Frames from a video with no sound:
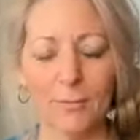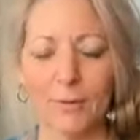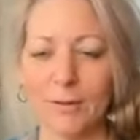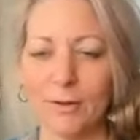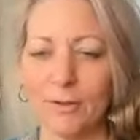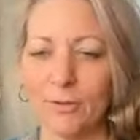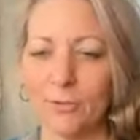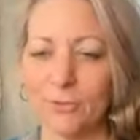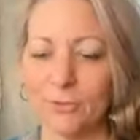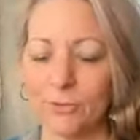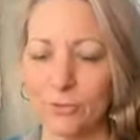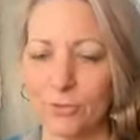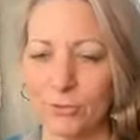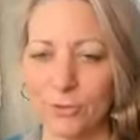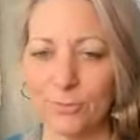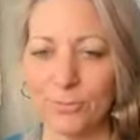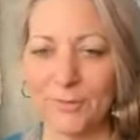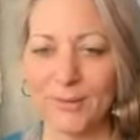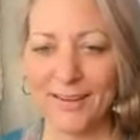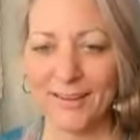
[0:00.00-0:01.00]
But it also
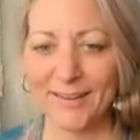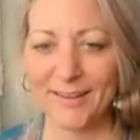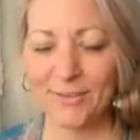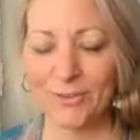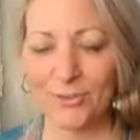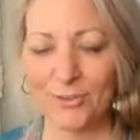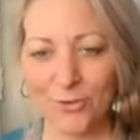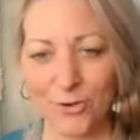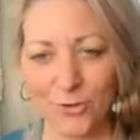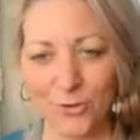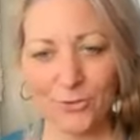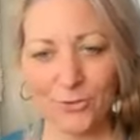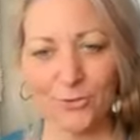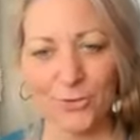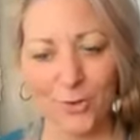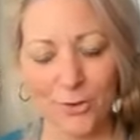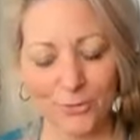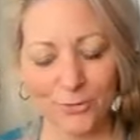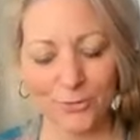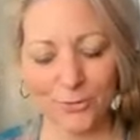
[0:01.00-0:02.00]
shows me that in the struggles,
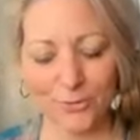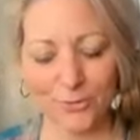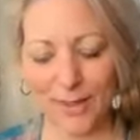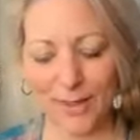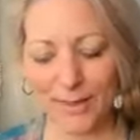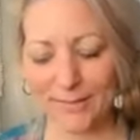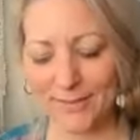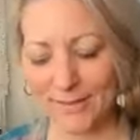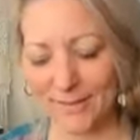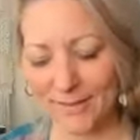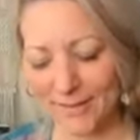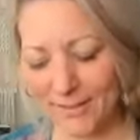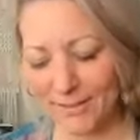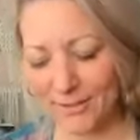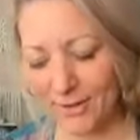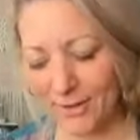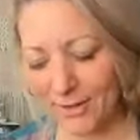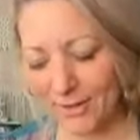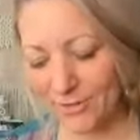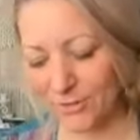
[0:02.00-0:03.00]
you also get
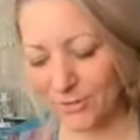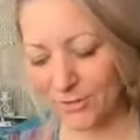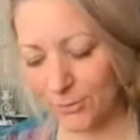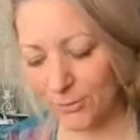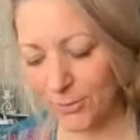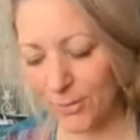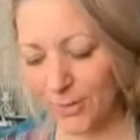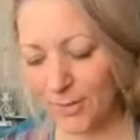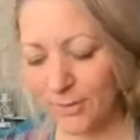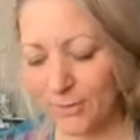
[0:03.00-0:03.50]
clear on you.